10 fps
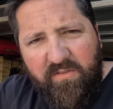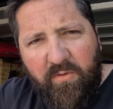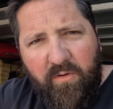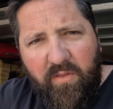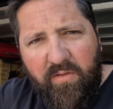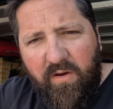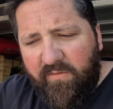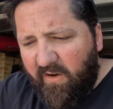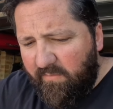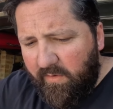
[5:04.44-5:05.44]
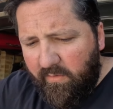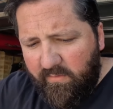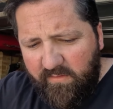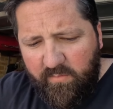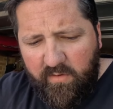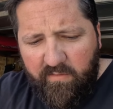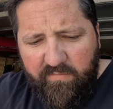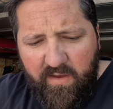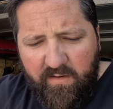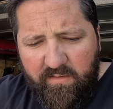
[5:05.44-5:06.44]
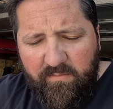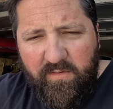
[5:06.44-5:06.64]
shorter than 35 mil is what I've found.